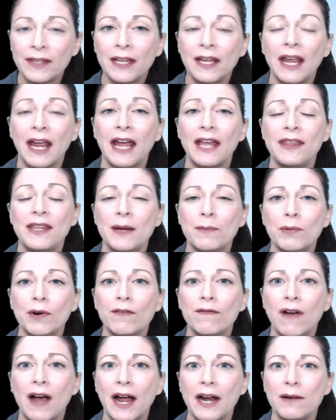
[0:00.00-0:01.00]
and they
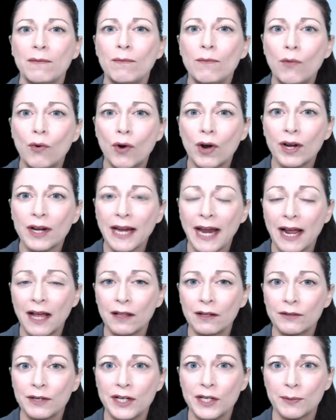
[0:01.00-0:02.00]
provide more
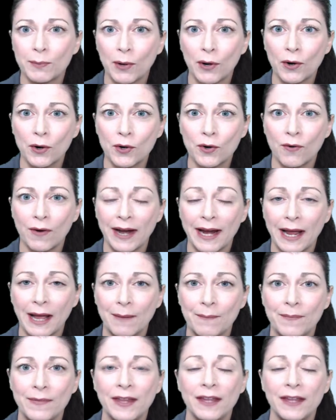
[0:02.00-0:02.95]
calories per gram